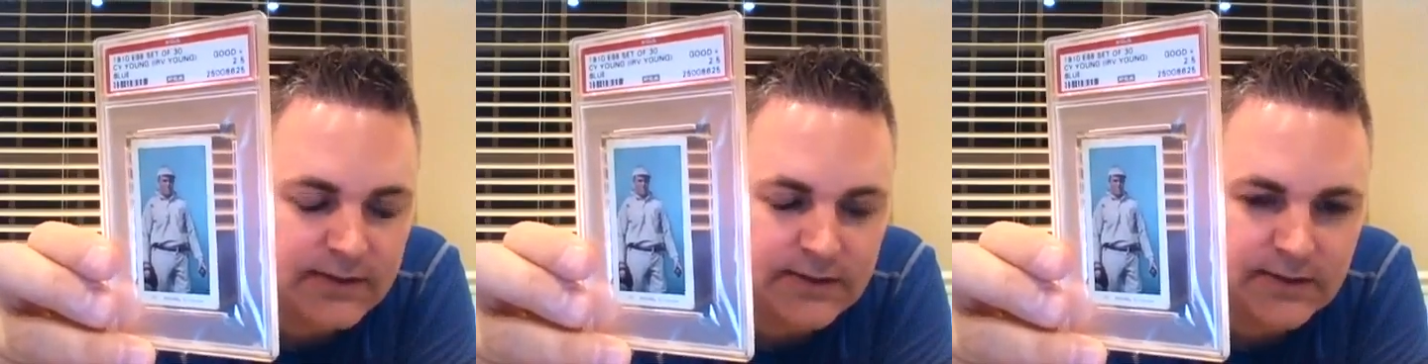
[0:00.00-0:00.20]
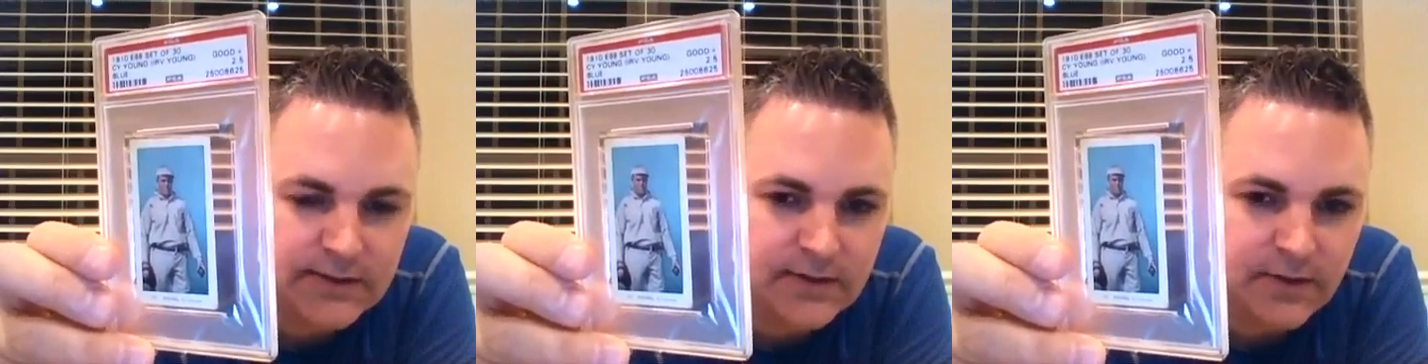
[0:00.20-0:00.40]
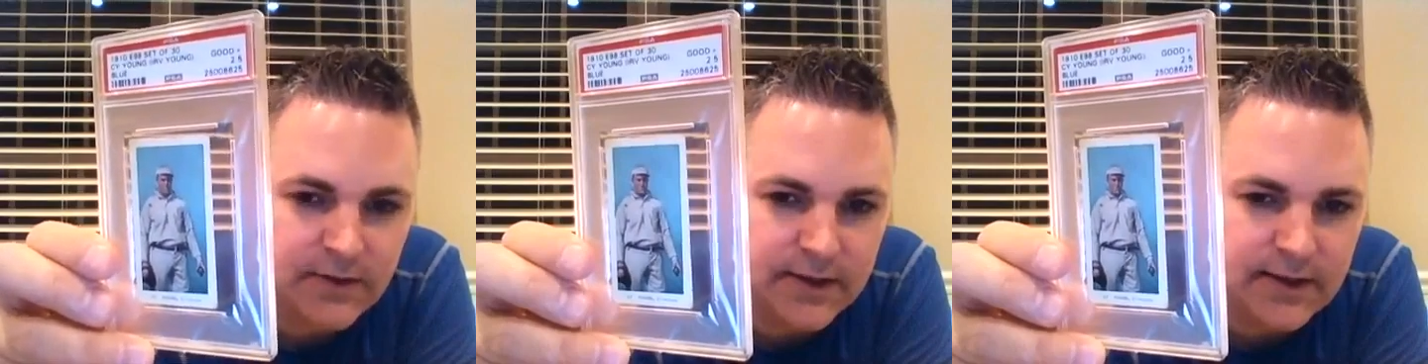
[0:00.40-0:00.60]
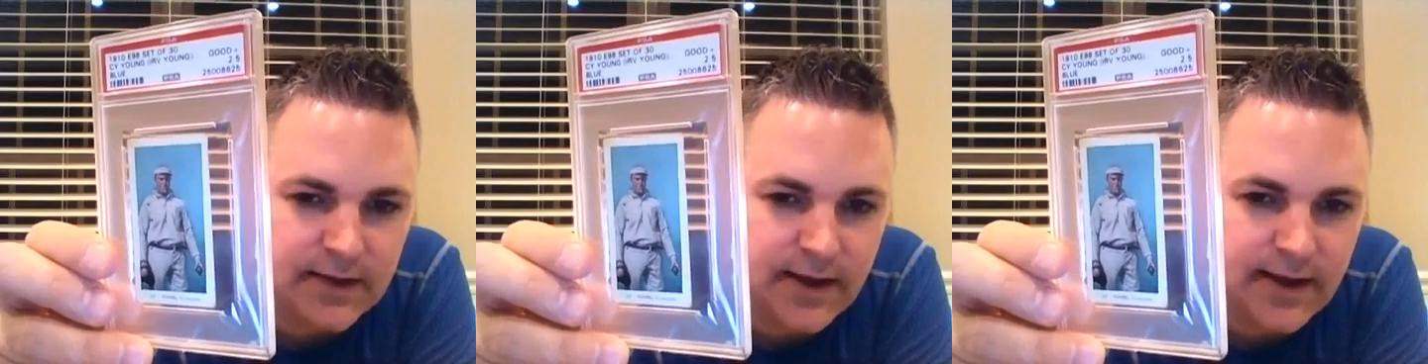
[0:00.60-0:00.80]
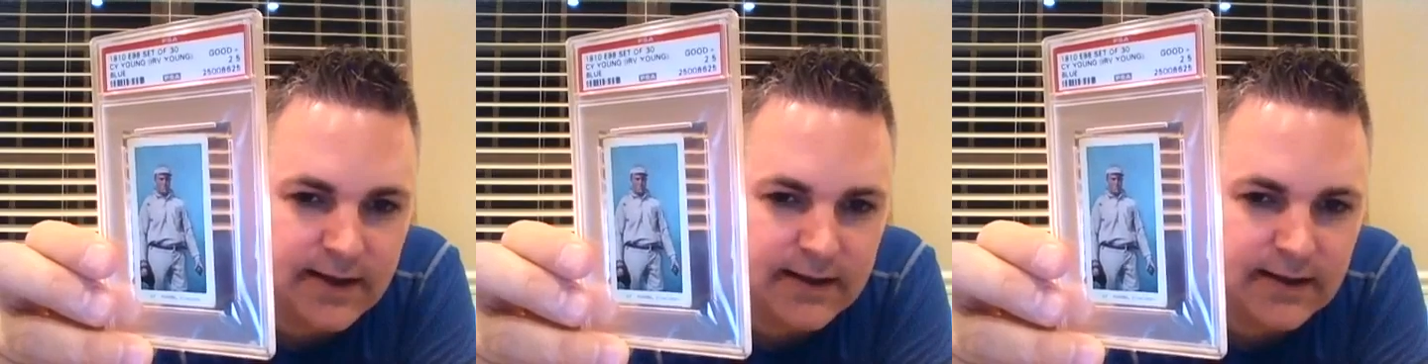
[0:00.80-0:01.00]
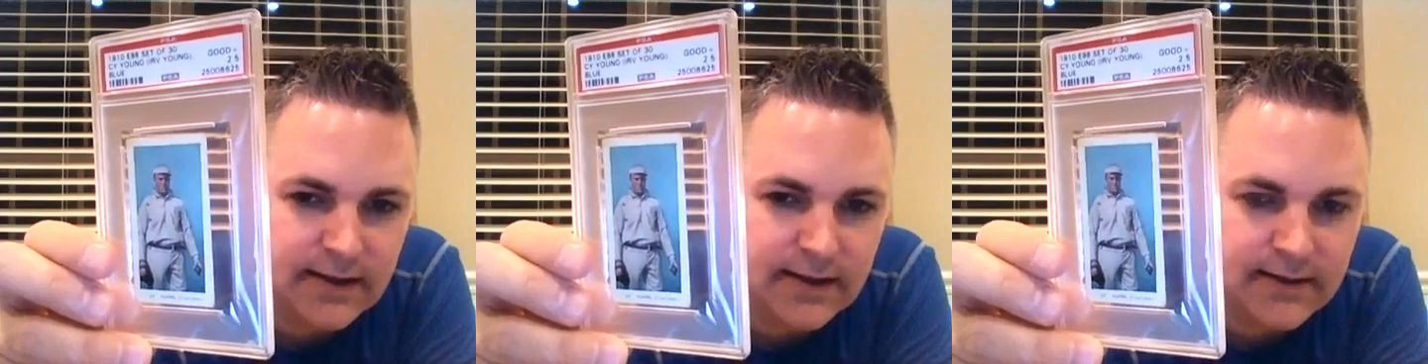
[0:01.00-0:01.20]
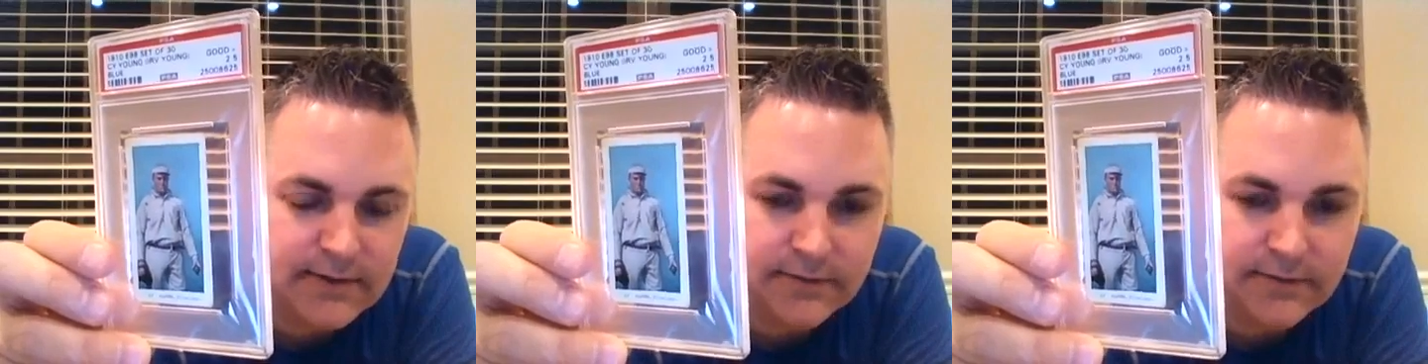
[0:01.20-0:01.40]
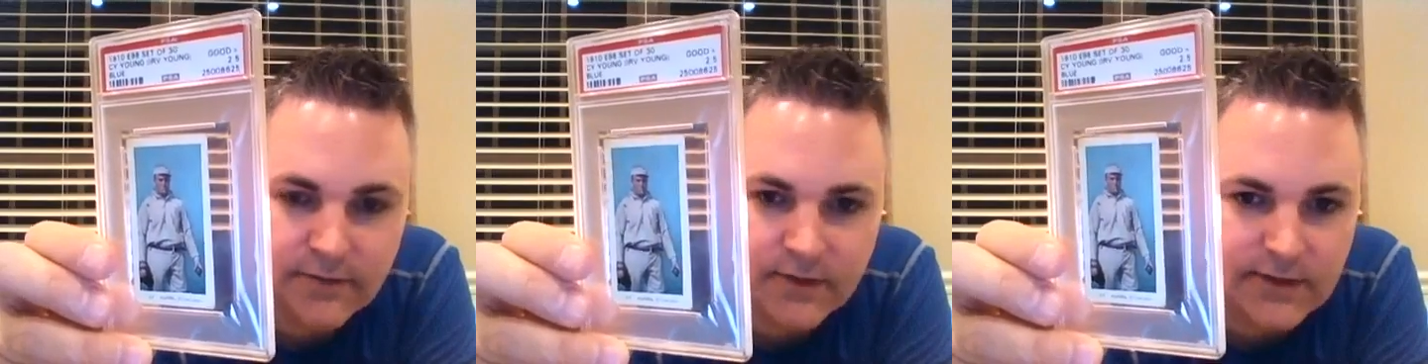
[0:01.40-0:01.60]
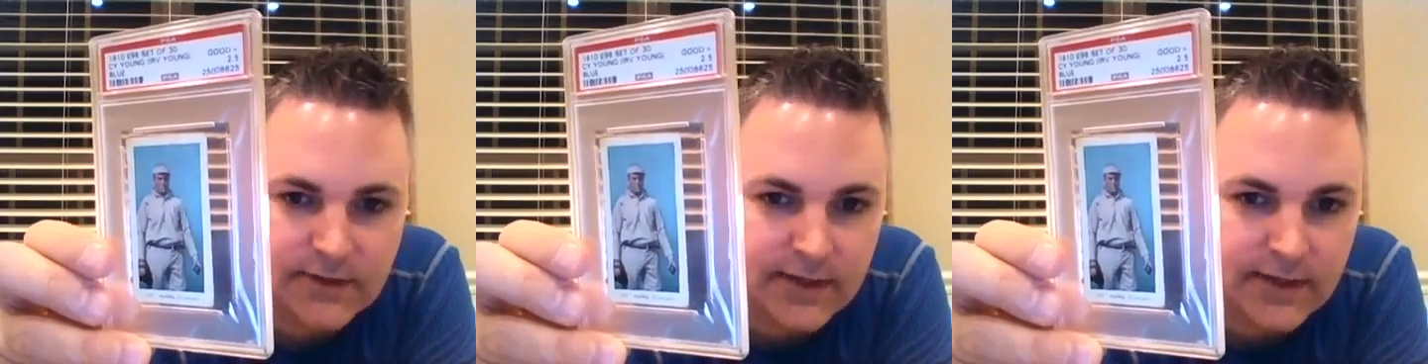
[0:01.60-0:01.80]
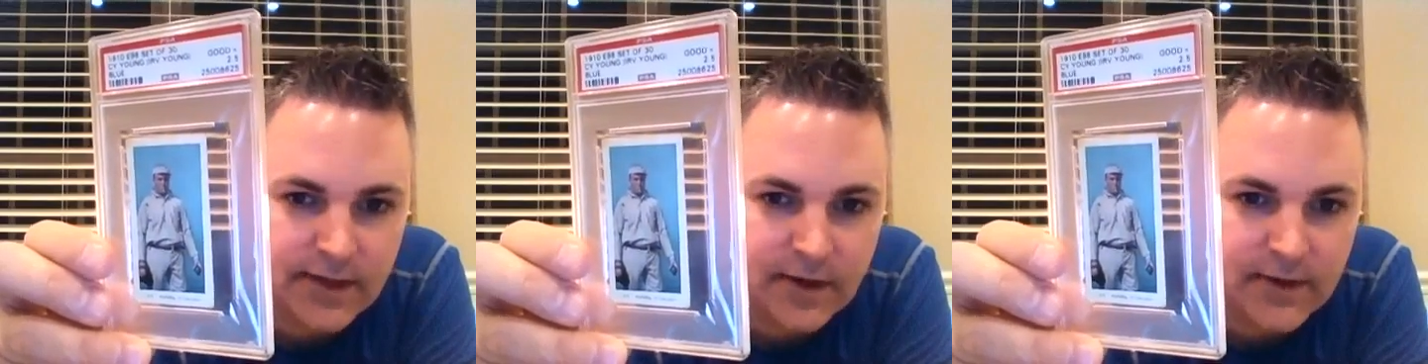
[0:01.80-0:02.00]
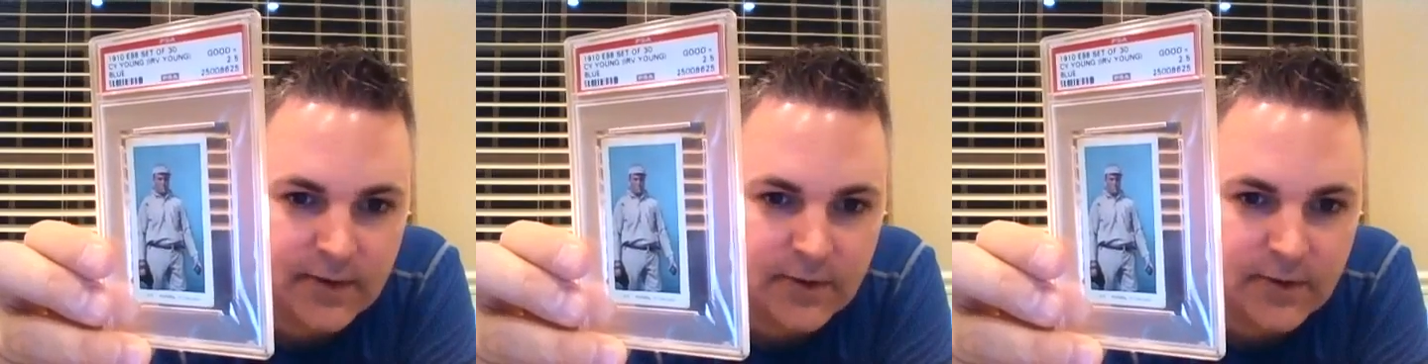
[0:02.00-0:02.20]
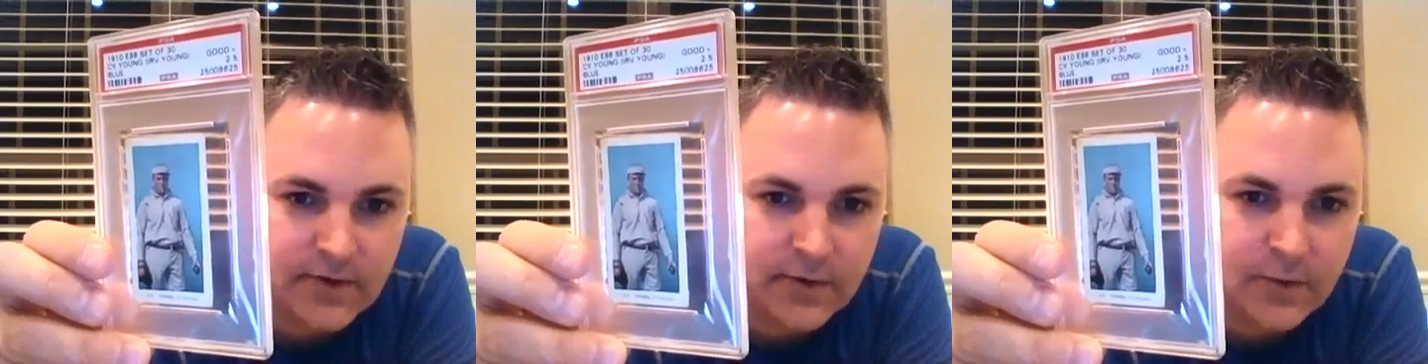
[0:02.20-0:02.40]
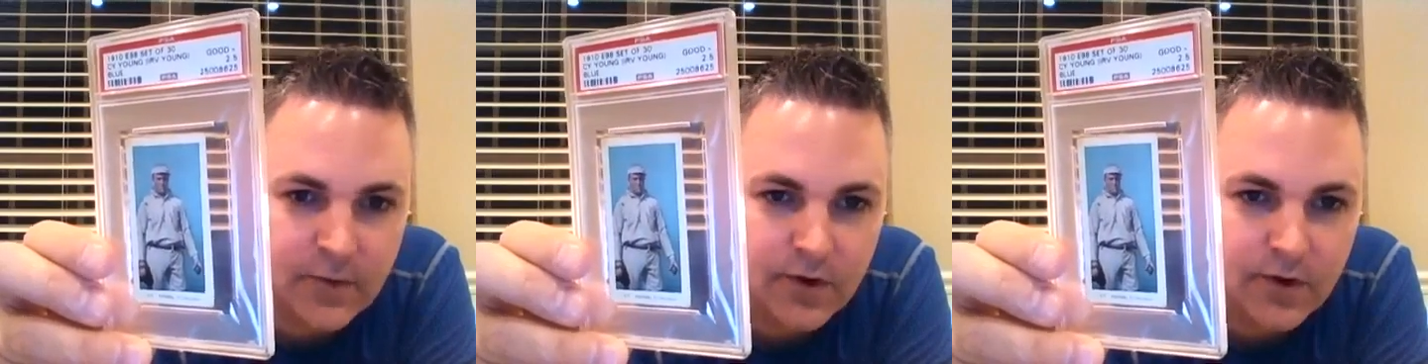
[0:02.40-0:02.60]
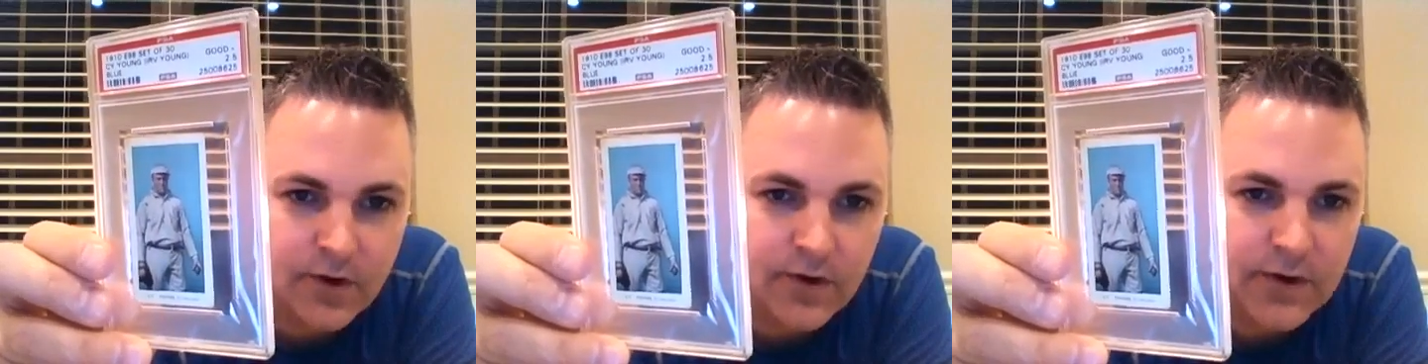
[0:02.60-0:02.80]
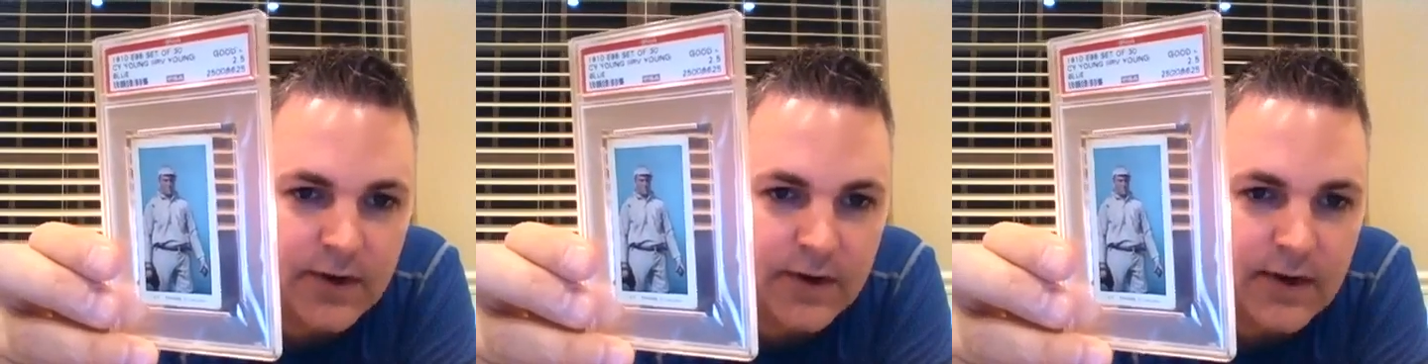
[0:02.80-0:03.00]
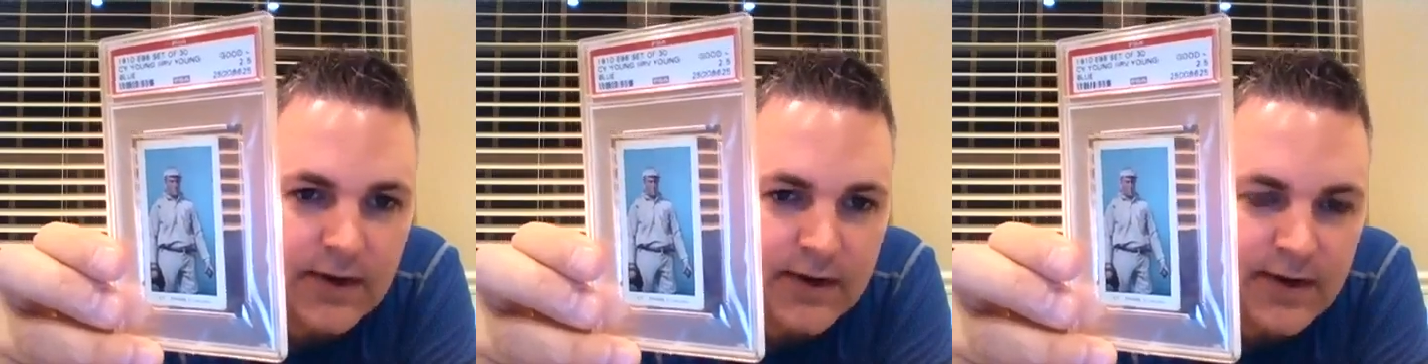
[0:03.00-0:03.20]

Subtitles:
It's its only kind, as far as I know, anywhere in the world.